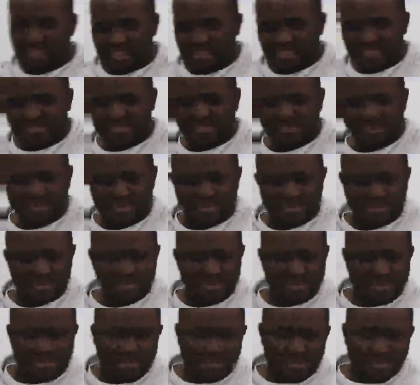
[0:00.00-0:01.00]
vast with,
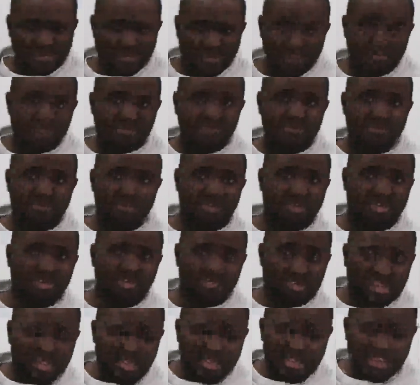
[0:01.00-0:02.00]
and I promise you,
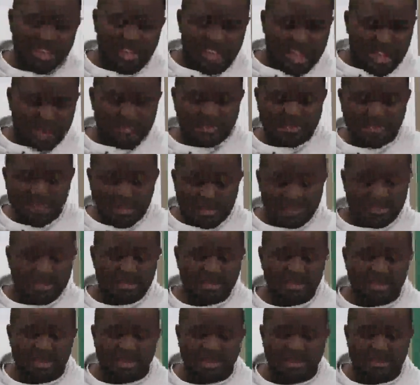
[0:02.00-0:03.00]
as I'm still
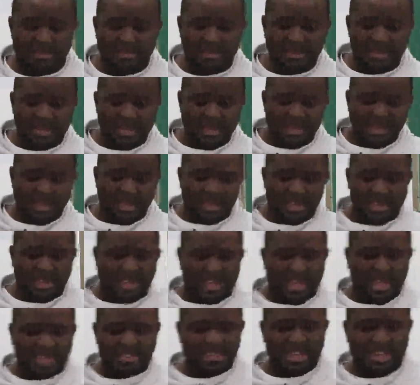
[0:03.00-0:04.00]
studying it,
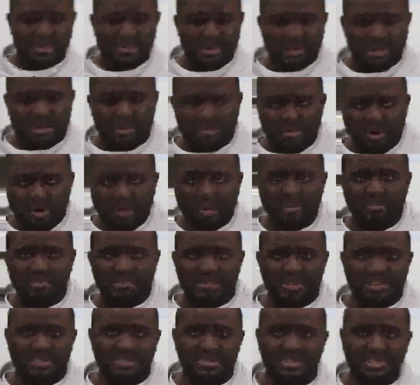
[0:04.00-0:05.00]
as I become
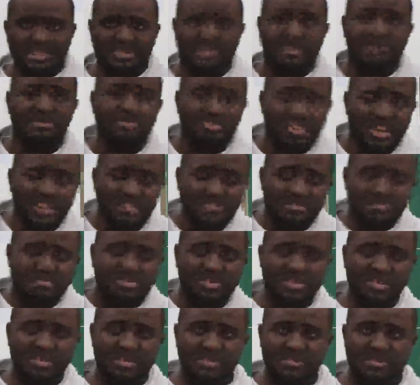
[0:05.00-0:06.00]
confident in it, I'll try to
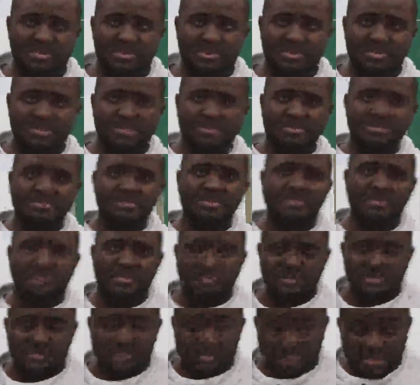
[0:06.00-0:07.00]
bring it to you,
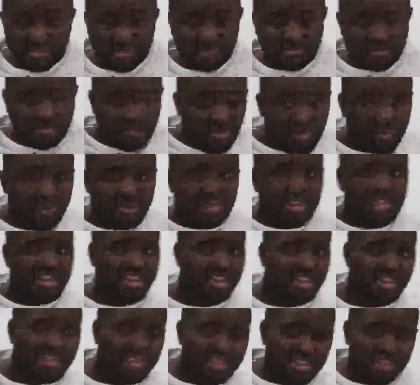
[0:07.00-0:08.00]
so that you and
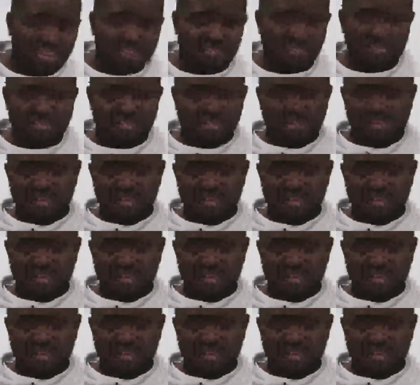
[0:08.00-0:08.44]
I can